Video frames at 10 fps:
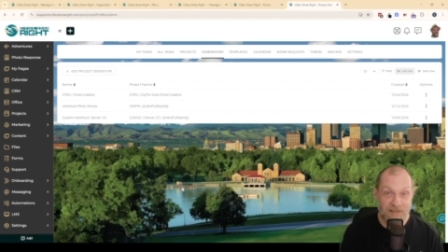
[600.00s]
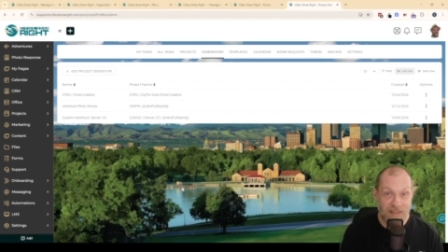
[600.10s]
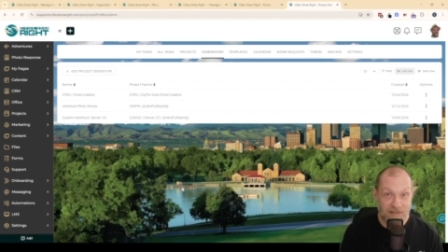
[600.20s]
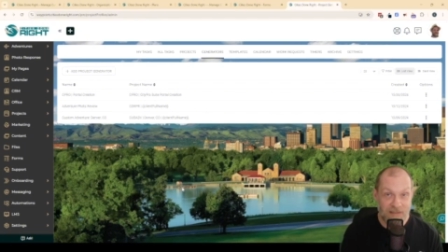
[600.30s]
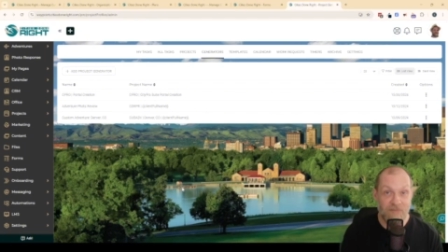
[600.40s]

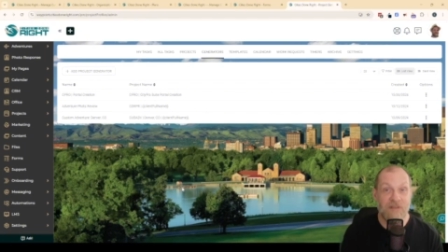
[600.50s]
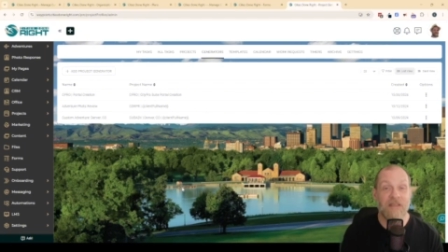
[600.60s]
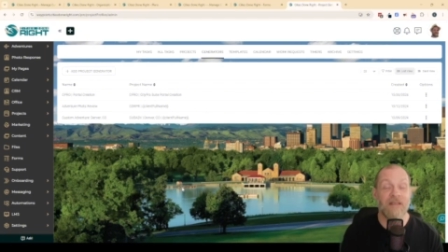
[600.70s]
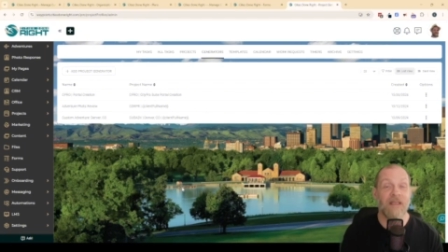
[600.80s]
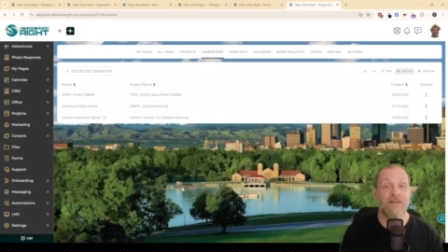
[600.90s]
activity
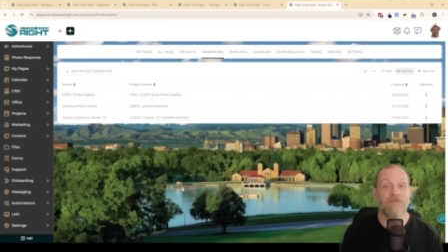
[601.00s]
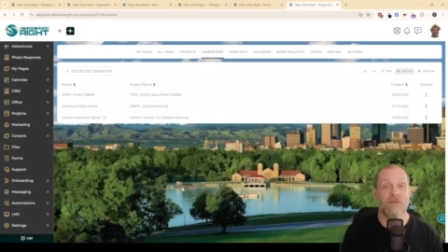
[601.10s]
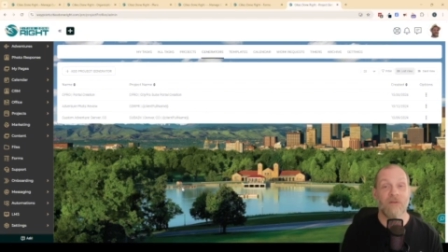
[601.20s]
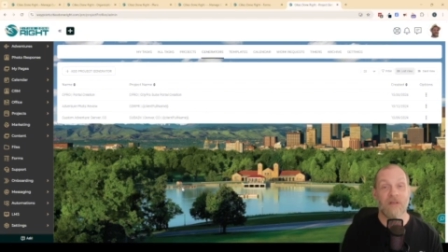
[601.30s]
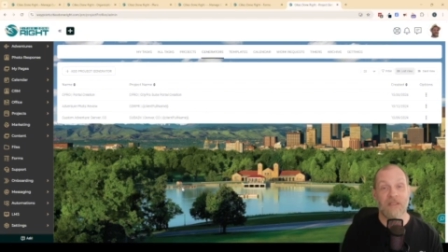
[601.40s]
date
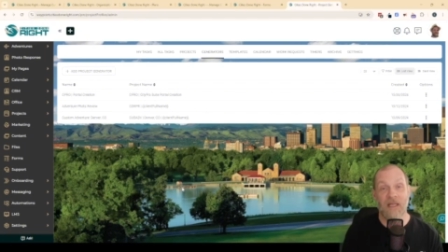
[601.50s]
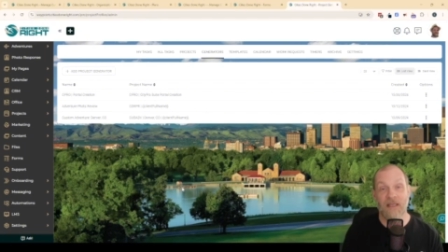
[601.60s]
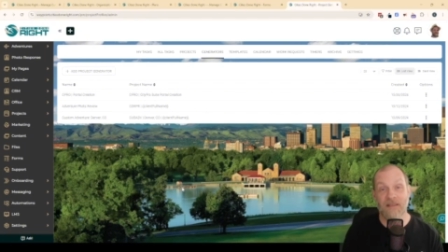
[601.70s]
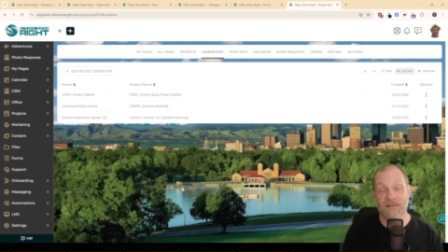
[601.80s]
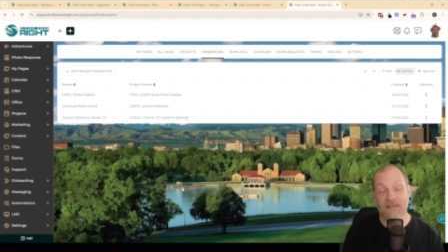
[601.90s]
for the
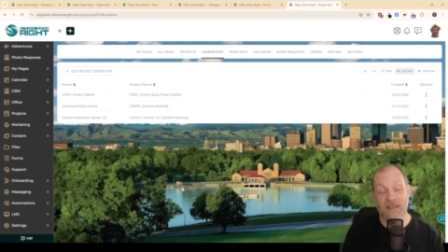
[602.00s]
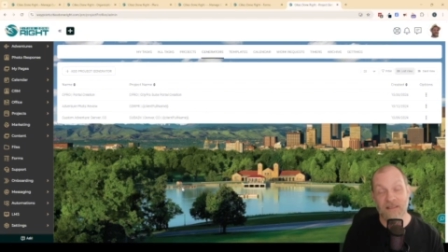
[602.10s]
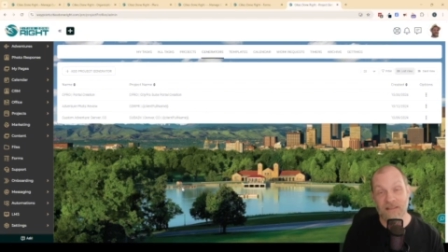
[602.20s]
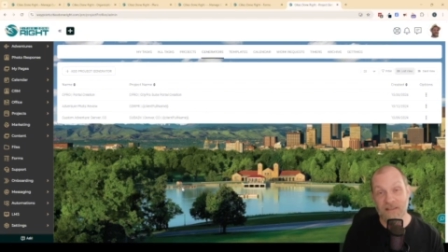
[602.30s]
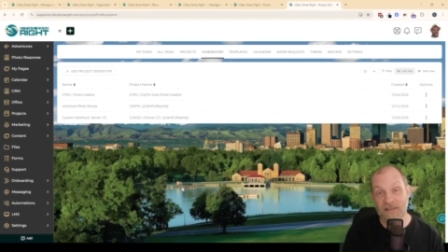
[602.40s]
client at
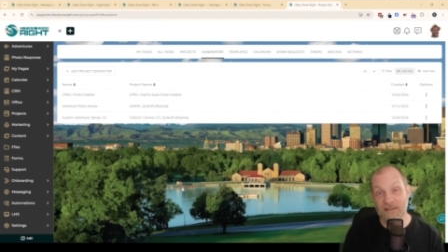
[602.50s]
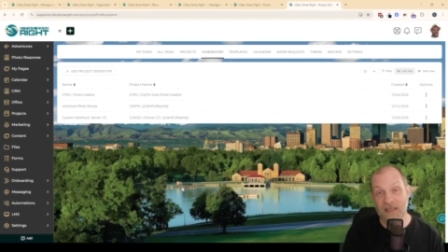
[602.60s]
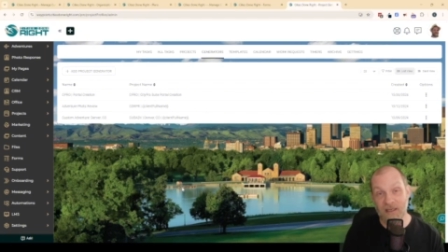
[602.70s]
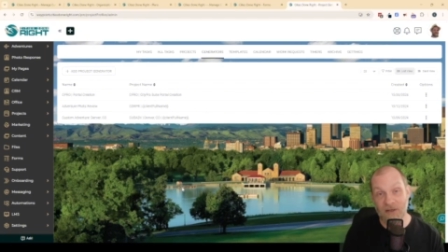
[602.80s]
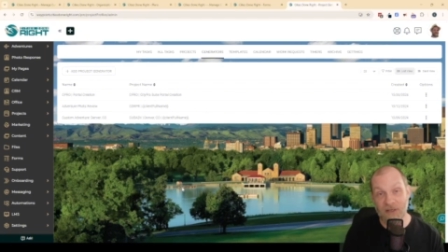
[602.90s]
key
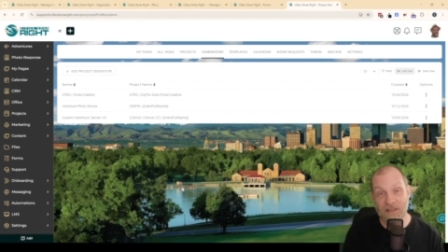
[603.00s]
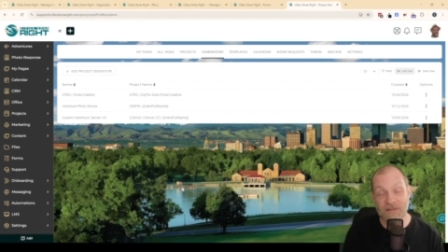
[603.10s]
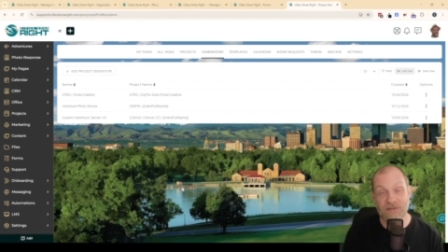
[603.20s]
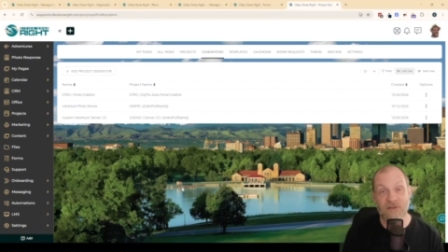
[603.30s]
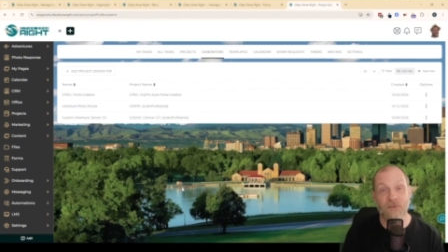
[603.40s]

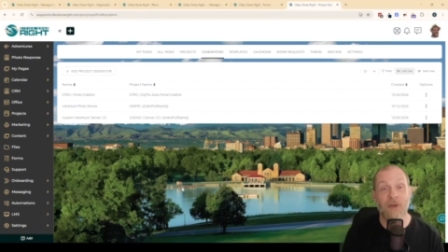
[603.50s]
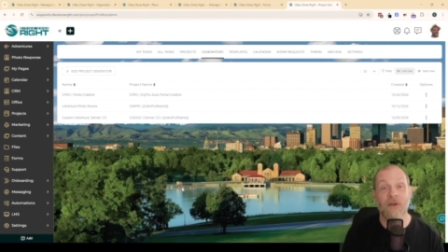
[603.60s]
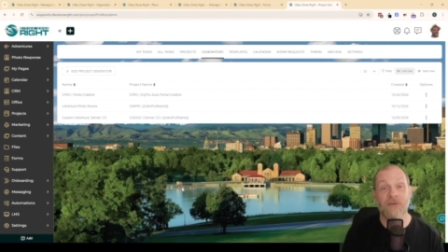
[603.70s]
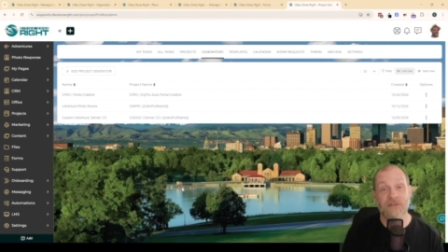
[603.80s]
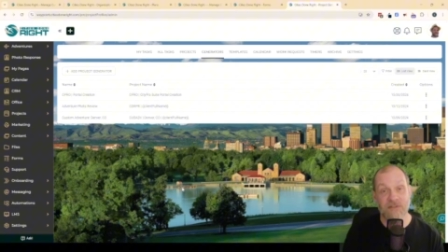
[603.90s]
areas
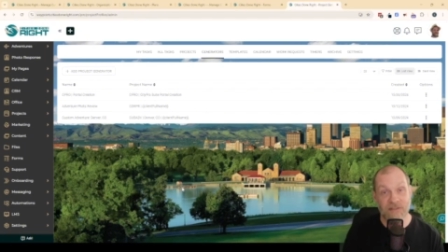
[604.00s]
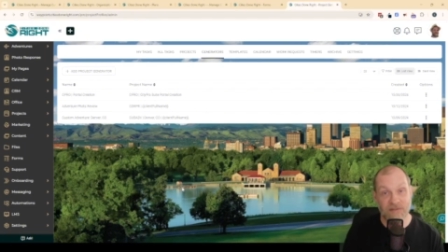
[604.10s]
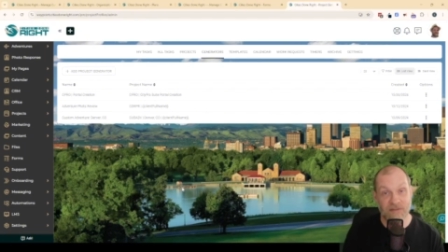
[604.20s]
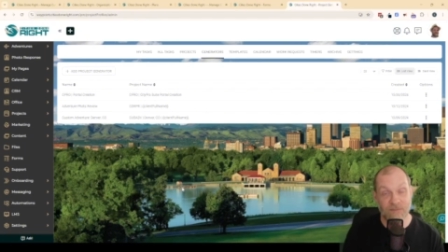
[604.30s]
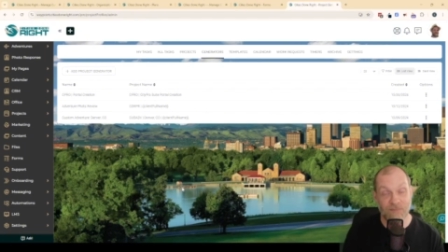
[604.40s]
throughout the
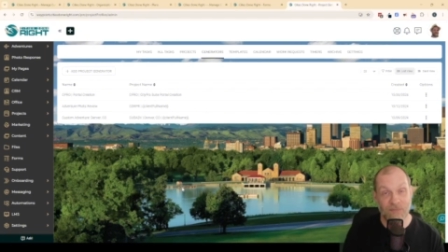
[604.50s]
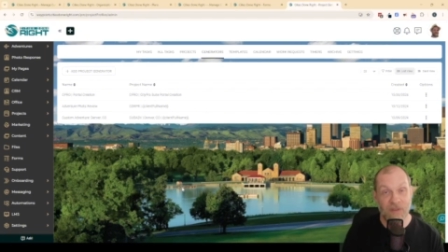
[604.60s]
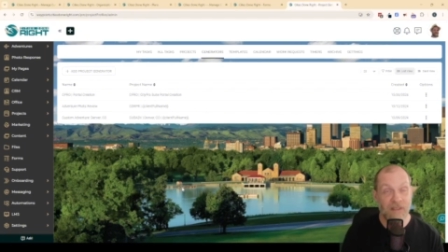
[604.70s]
system.